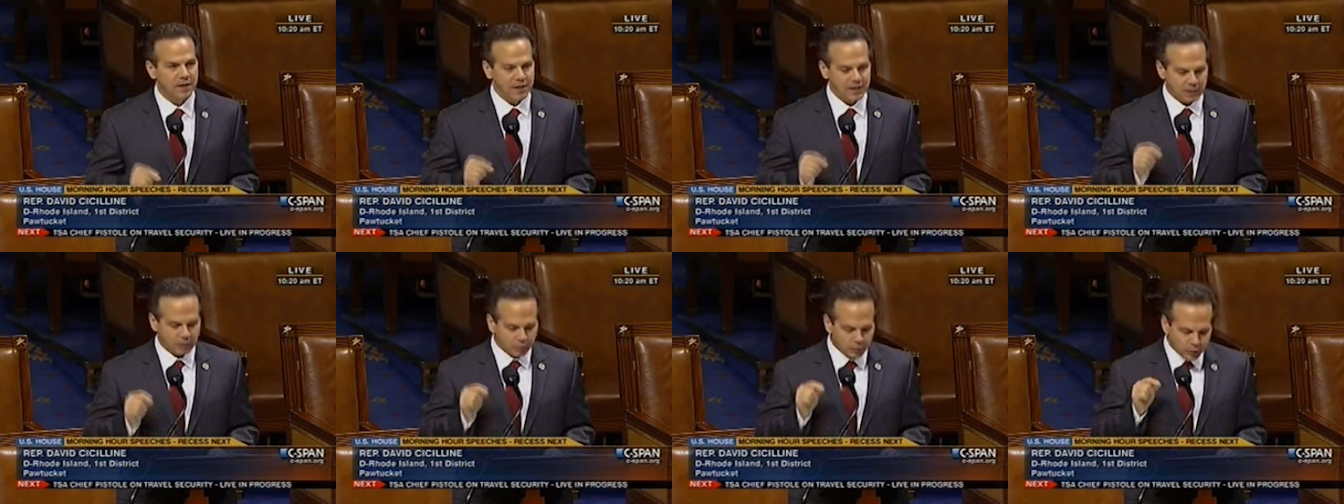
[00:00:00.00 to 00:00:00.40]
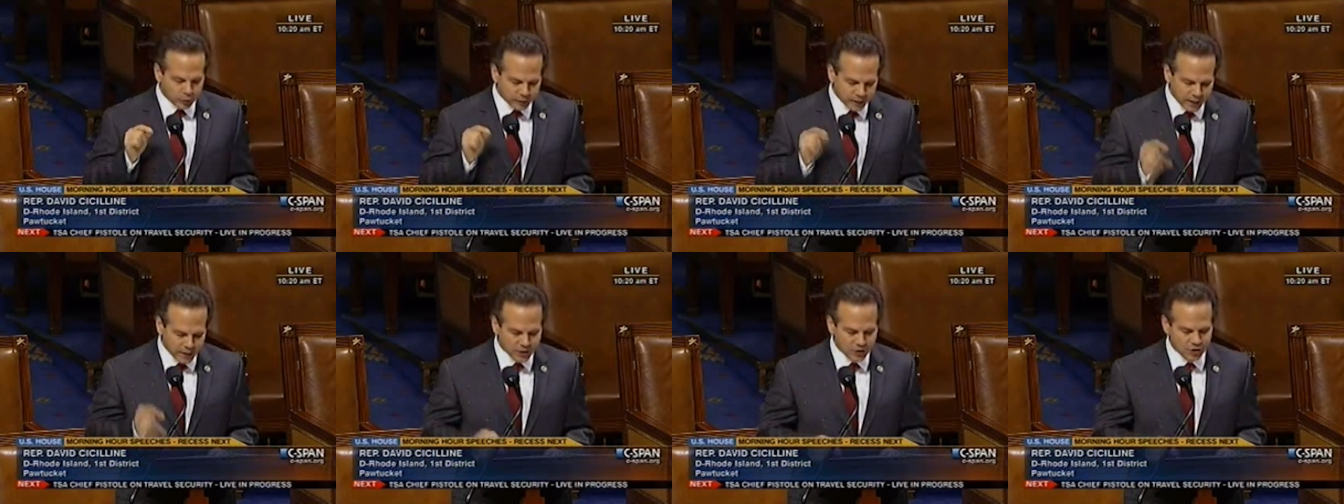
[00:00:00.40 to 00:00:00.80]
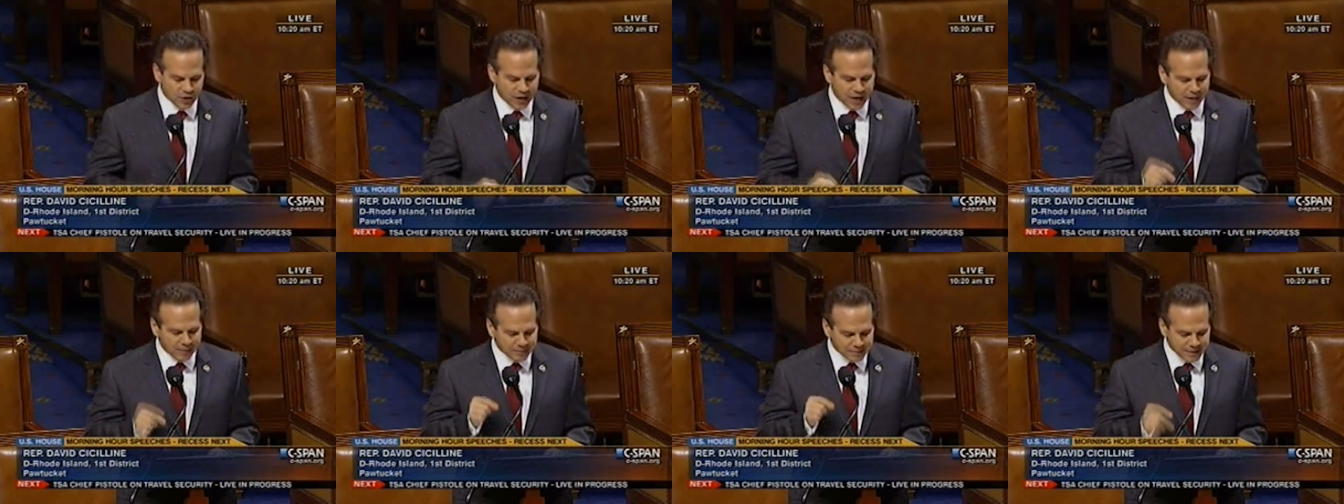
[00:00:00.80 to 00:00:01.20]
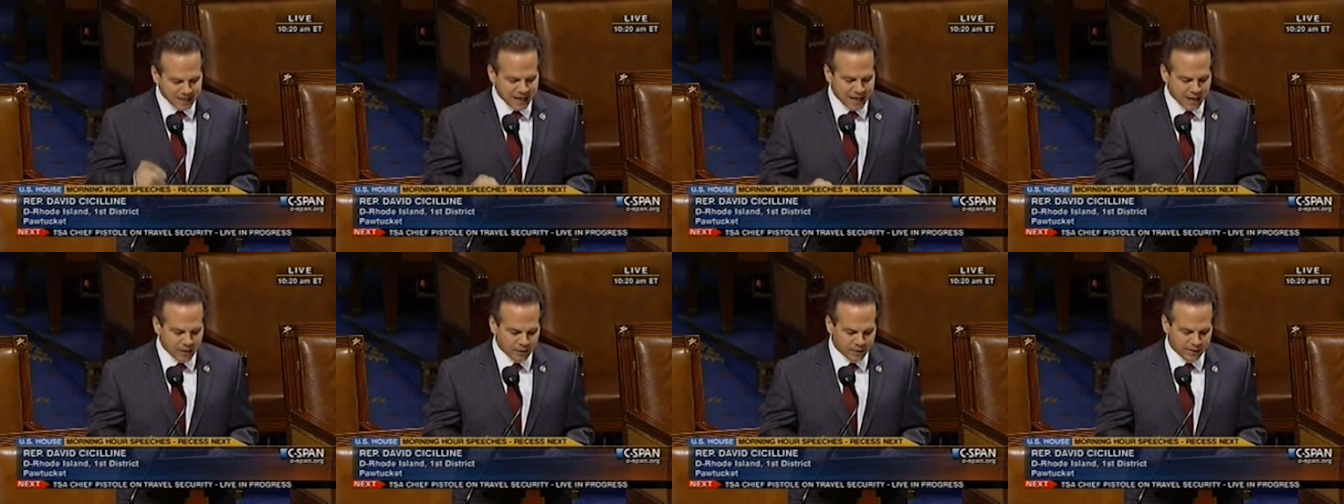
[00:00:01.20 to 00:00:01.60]
that will create jobs
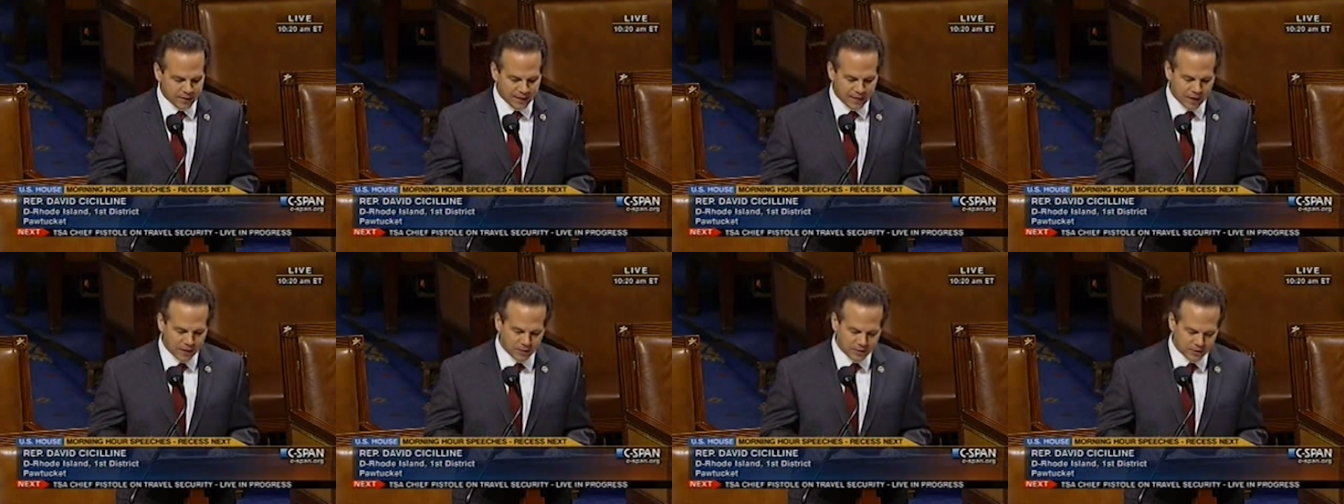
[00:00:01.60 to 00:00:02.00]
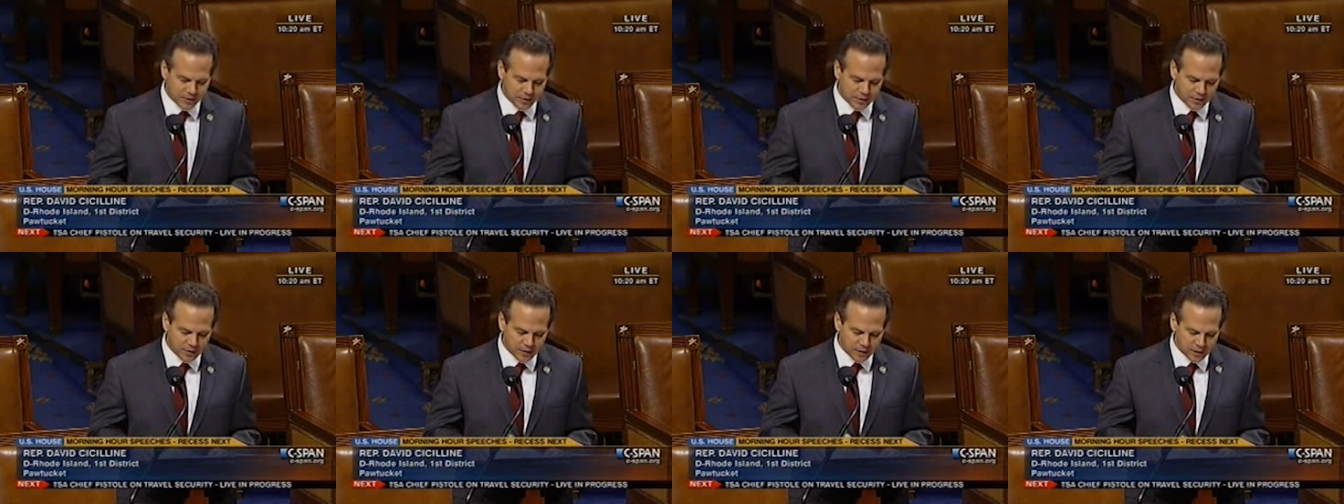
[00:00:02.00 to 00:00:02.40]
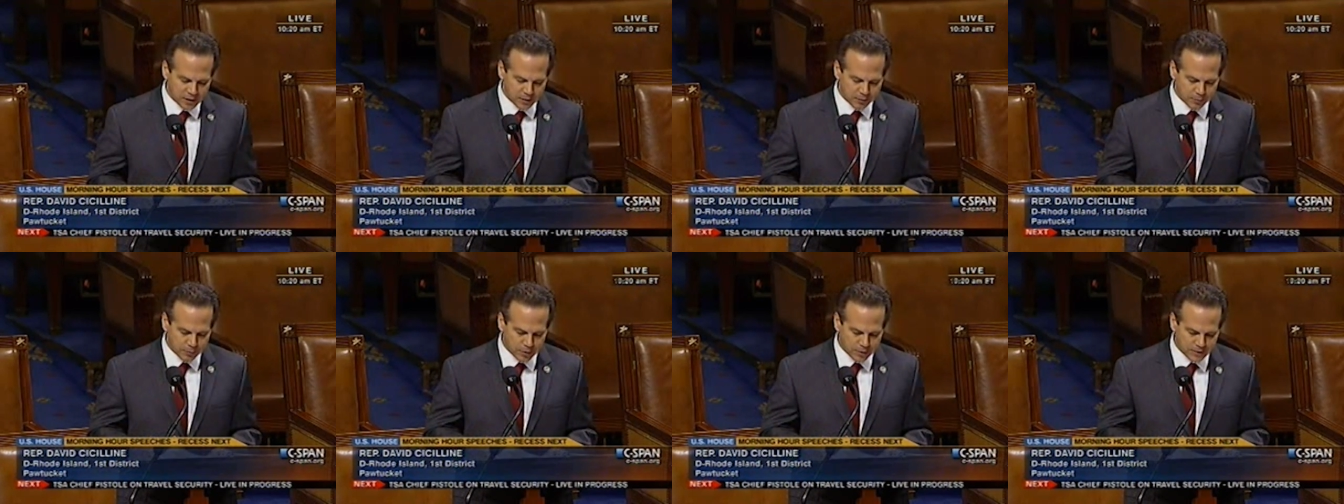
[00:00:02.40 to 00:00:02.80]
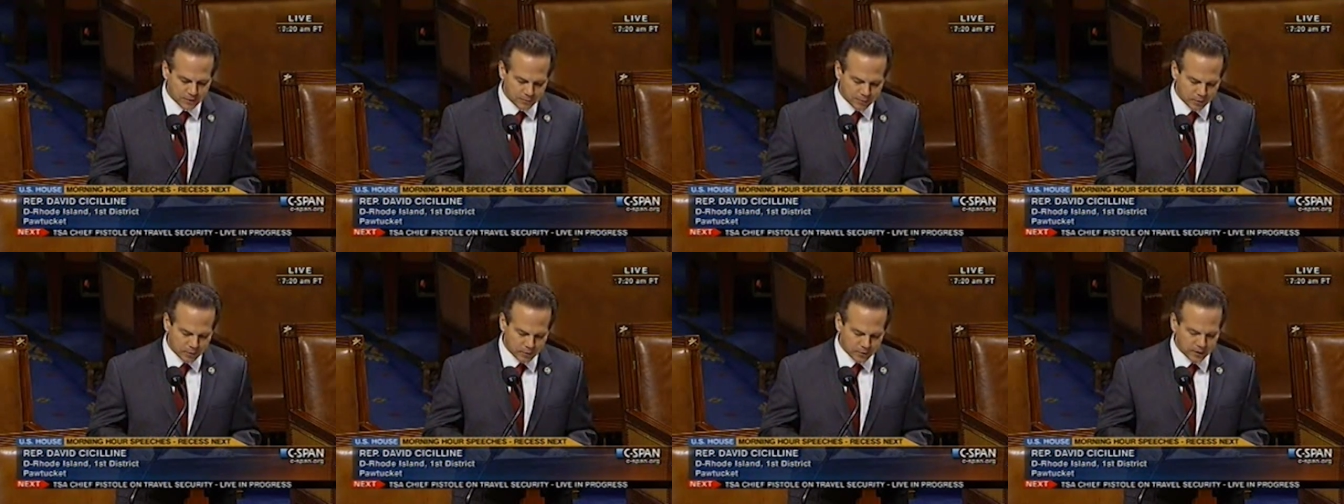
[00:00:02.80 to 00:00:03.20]
now and guarantee the
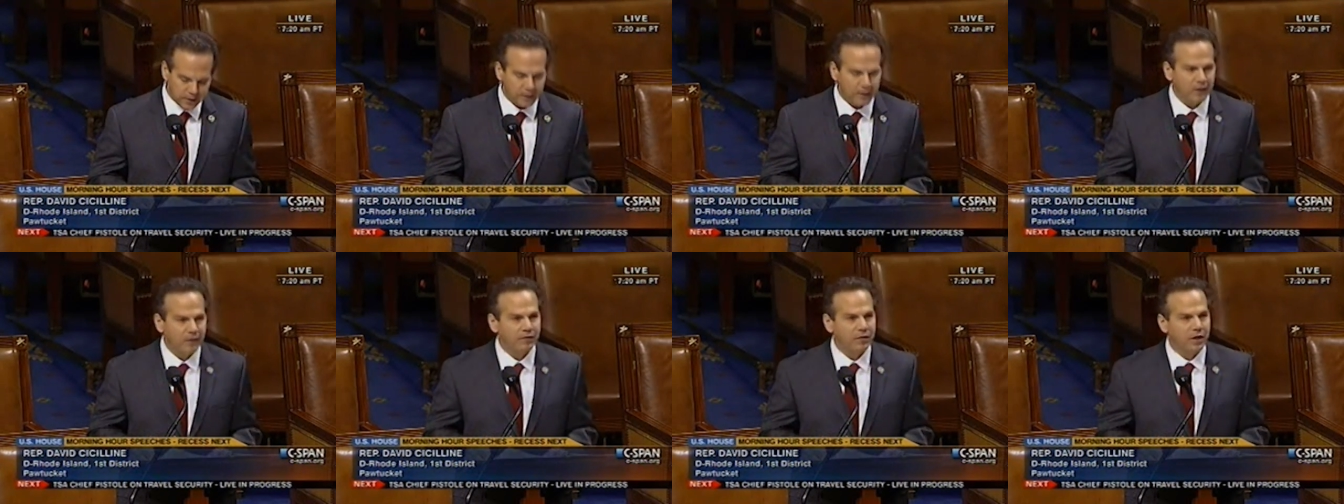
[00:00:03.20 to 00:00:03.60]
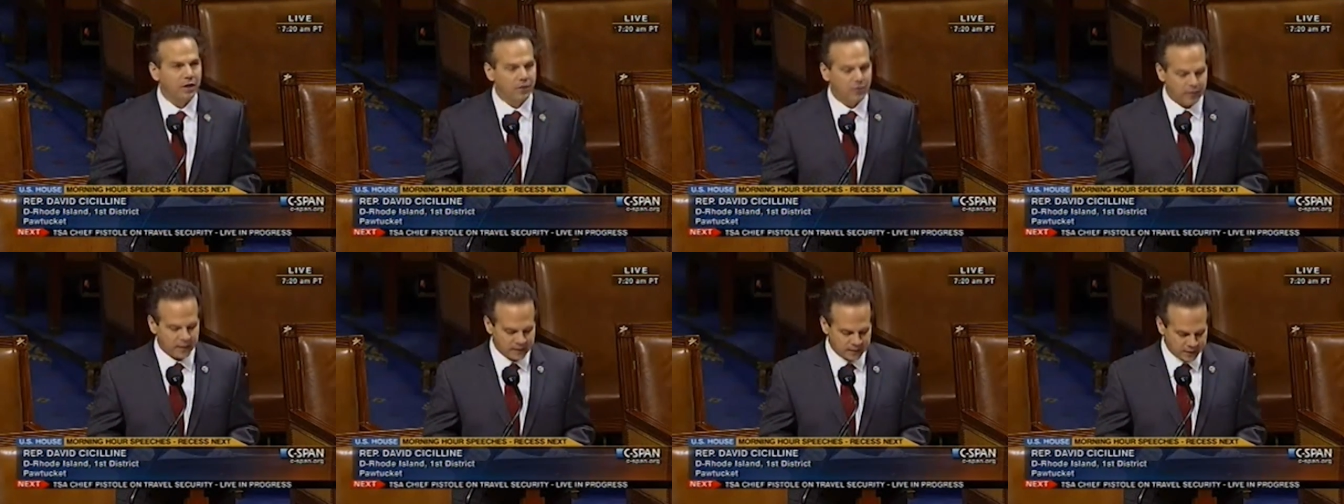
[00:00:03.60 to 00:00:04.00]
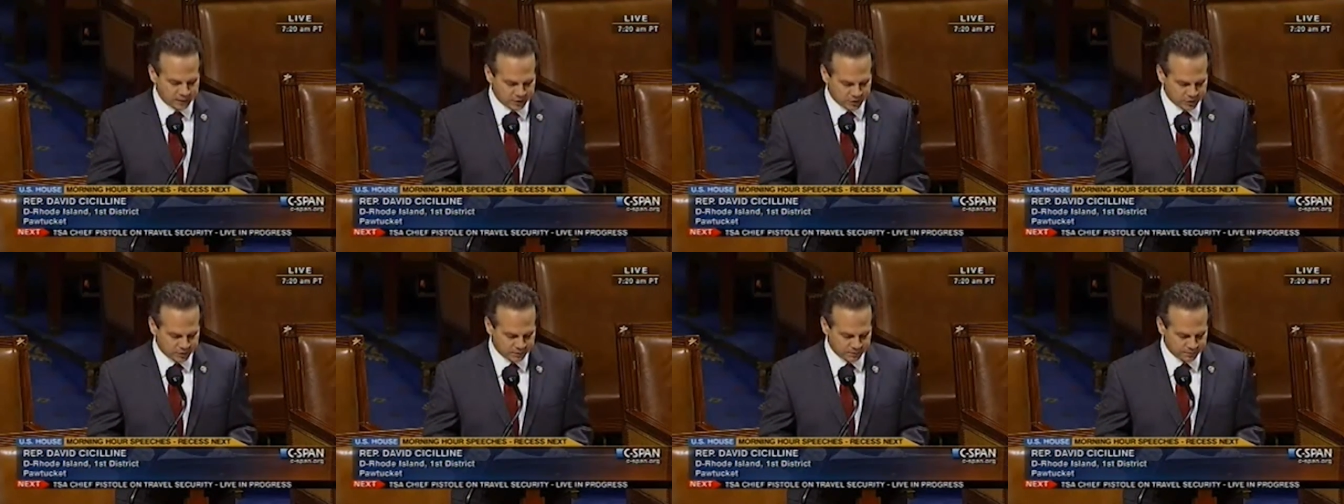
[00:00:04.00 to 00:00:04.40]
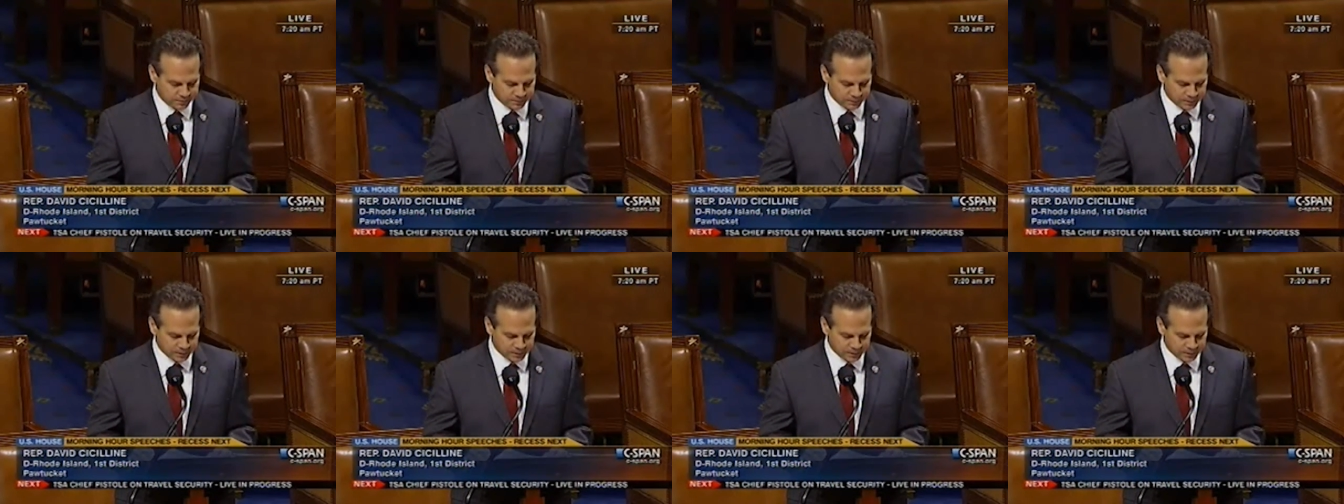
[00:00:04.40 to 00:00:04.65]
prosperity of our great nation.